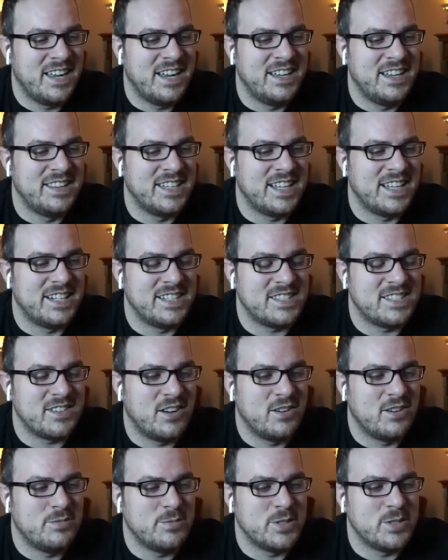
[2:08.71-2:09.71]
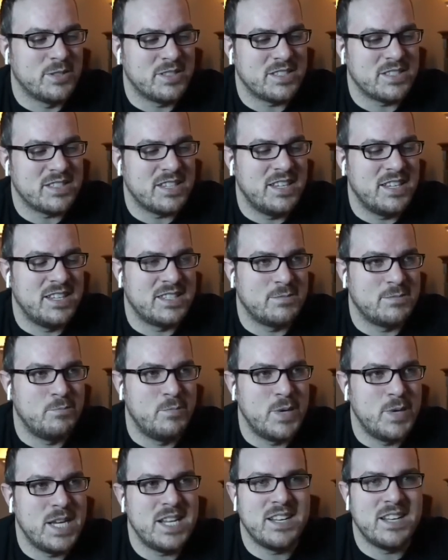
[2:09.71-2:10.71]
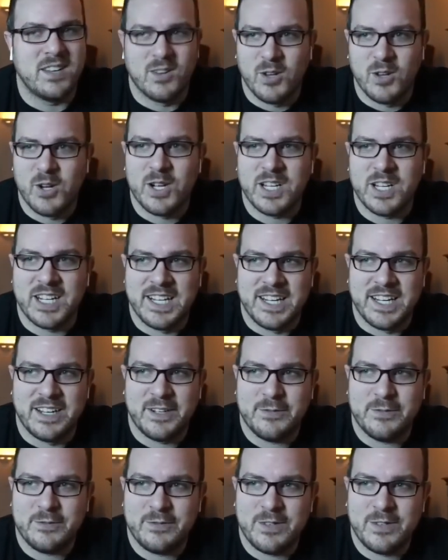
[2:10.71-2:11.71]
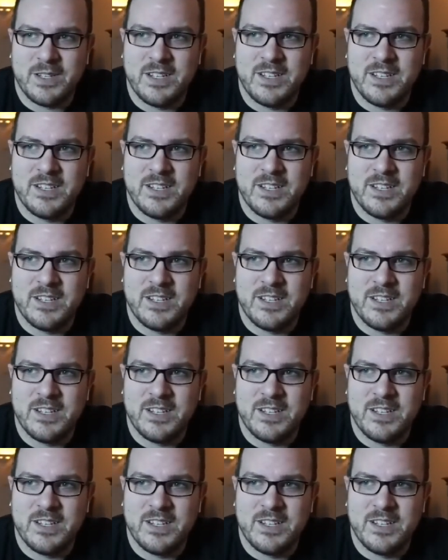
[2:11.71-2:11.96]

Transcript: and that it's almost it's been long enough